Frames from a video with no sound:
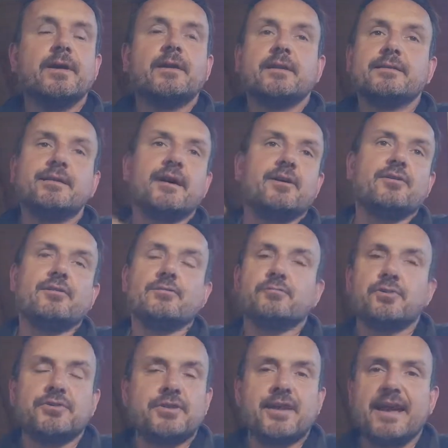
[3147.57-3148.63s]
Now,
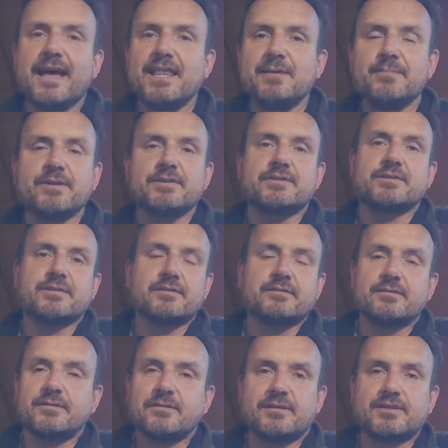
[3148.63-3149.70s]
with the elements,
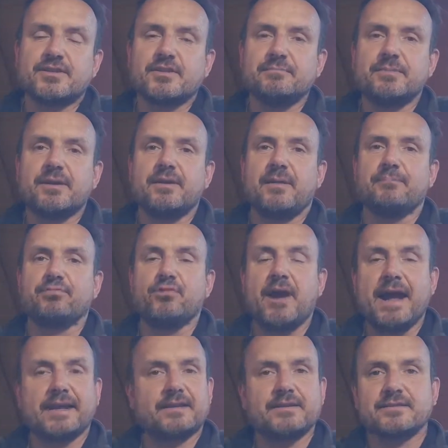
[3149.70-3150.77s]
this can be a
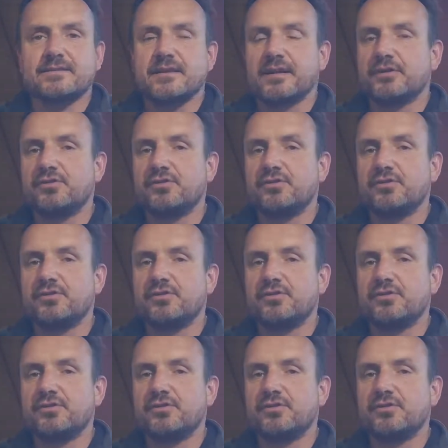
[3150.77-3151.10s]
practice thing.